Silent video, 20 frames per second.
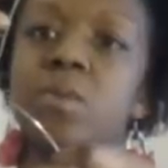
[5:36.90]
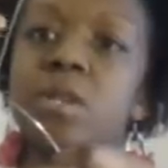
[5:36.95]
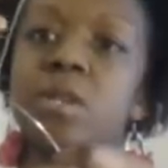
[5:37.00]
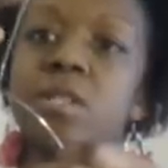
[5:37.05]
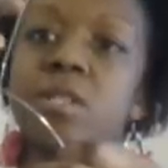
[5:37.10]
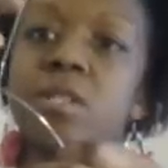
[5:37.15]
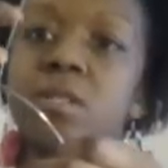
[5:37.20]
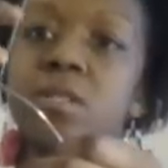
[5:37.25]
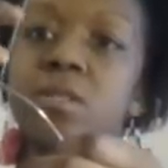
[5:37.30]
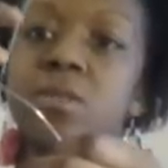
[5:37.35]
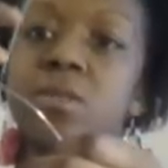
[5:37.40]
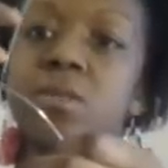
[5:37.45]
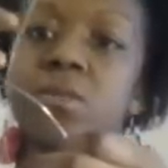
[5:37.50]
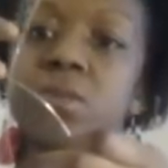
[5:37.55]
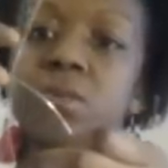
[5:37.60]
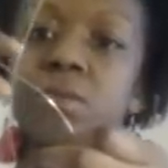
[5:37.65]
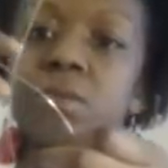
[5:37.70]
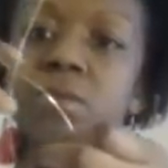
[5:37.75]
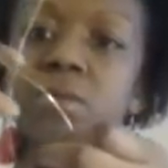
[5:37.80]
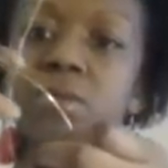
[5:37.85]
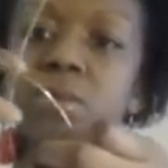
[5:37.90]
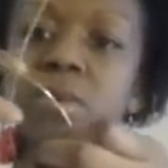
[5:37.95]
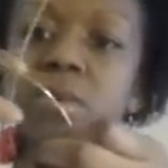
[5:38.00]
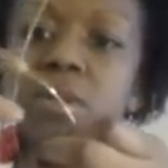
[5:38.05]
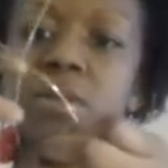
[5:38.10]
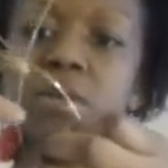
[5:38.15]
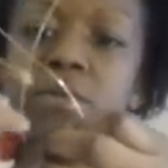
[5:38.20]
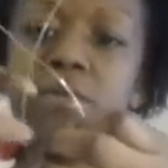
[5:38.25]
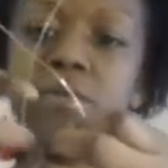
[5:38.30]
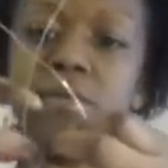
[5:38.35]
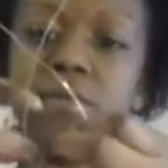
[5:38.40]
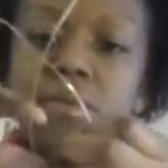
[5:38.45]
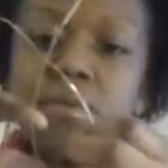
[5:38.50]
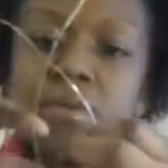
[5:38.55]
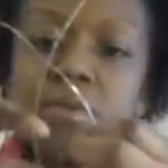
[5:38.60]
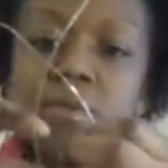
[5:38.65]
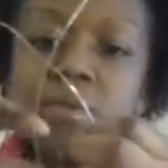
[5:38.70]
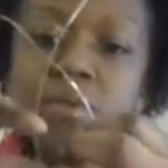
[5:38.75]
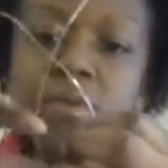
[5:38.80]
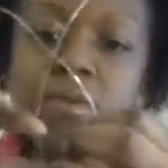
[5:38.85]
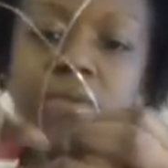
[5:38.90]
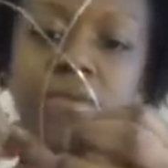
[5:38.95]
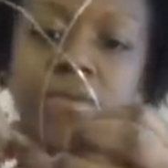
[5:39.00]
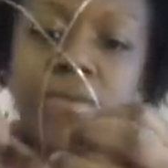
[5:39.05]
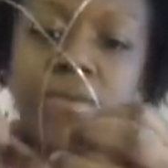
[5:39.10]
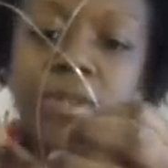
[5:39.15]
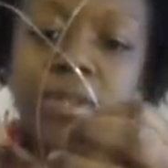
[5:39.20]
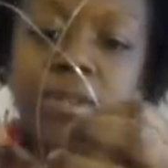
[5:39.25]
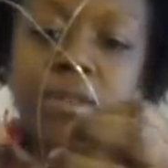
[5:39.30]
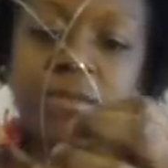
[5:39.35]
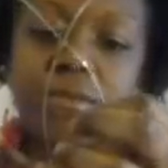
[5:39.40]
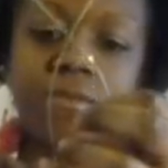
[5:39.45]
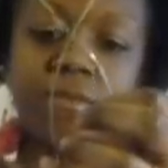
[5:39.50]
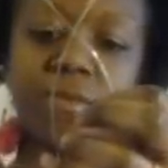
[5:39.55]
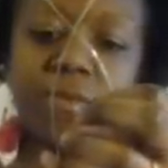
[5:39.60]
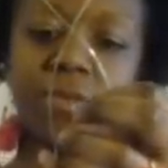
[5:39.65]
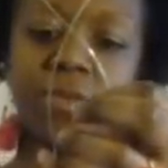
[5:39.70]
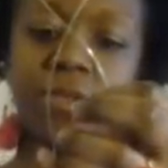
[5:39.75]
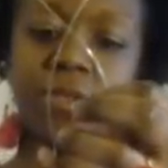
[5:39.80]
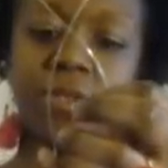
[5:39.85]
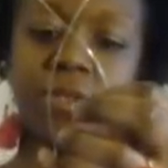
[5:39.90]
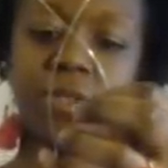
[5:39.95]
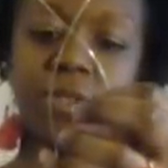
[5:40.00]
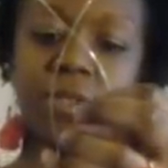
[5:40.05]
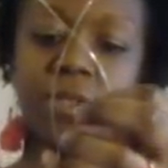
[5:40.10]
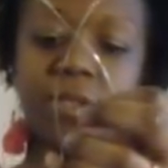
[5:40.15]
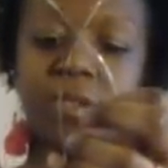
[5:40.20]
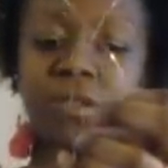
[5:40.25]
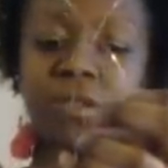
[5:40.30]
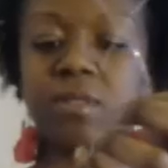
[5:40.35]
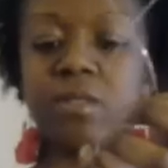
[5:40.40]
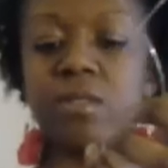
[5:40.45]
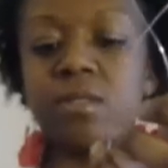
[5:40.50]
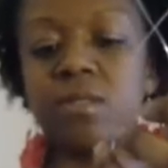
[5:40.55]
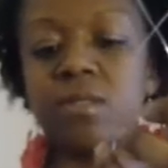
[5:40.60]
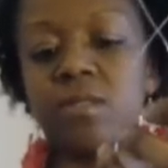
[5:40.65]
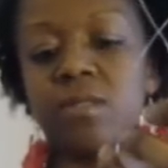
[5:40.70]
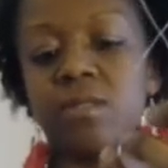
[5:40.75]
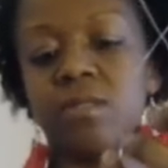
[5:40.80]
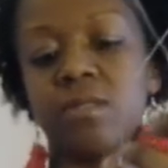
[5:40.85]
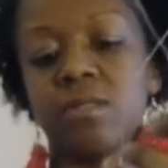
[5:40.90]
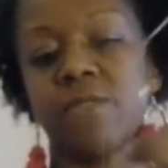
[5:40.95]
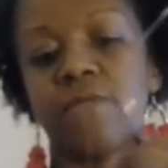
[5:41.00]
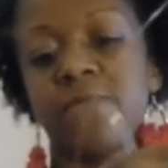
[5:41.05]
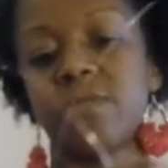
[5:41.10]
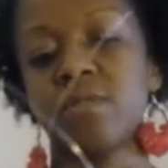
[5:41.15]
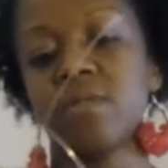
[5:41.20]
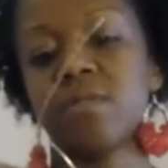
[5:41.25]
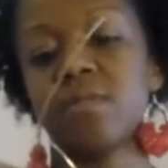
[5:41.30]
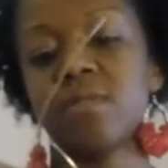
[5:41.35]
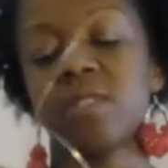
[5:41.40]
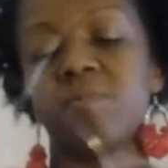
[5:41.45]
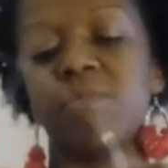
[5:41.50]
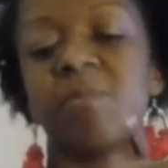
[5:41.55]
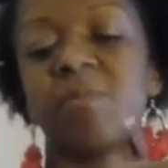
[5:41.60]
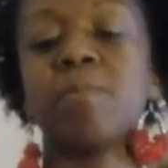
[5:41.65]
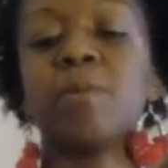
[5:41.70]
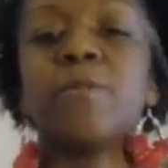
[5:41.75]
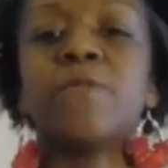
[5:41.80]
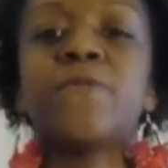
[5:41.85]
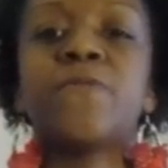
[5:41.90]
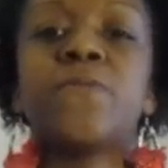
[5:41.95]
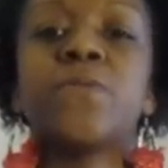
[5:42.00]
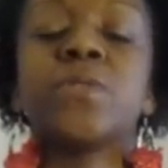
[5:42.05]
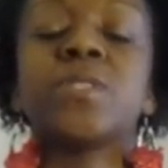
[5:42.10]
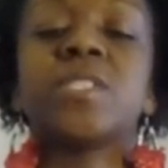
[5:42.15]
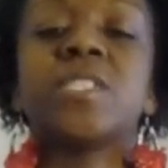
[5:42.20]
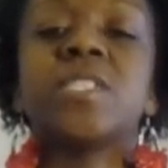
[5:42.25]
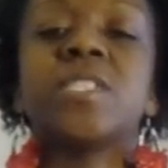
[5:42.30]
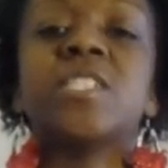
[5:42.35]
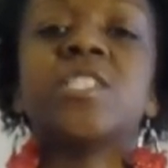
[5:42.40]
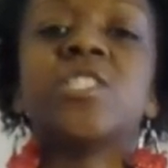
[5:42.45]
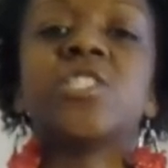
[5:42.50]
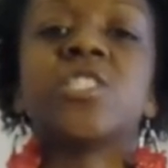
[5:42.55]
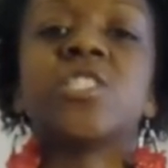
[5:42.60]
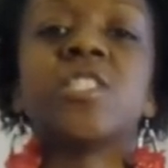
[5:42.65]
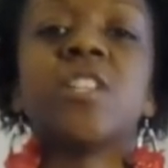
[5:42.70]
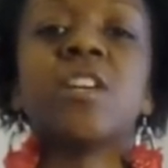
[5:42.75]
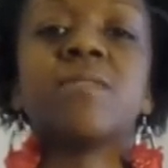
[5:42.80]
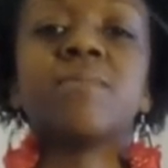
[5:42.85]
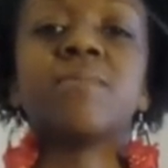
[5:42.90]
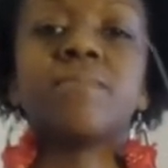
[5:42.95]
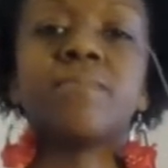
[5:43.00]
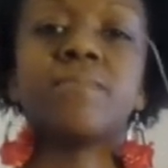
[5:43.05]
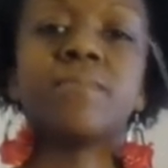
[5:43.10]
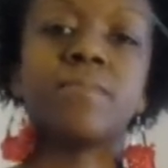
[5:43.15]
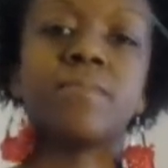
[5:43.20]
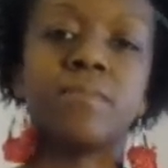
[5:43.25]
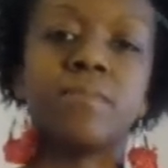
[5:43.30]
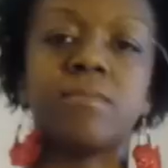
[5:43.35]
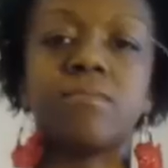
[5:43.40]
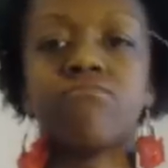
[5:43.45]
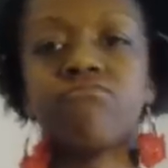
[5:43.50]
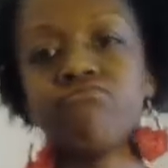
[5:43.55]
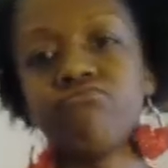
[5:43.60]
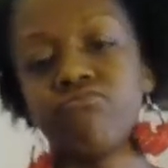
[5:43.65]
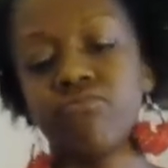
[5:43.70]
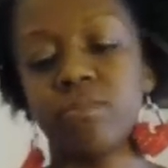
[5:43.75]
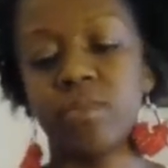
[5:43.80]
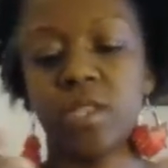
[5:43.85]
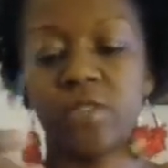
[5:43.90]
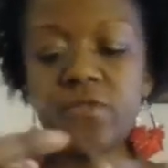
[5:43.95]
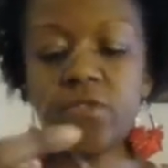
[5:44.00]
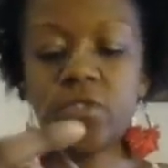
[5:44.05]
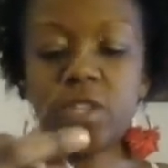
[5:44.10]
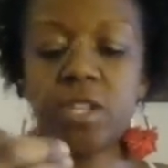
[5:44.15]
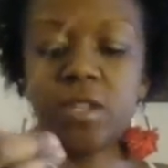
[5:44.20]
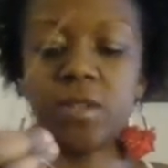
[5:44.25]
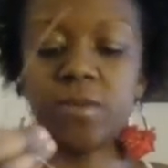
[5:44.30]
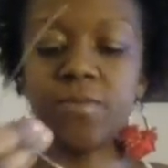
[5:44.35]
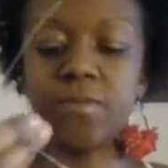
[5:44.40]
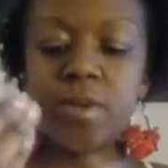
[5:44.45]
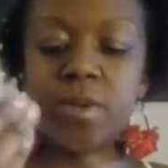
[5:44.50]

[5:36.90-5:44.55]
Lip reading: 1, 2, 3, 4, 5, 6, 7. It's probably about 14 inches long, give or take.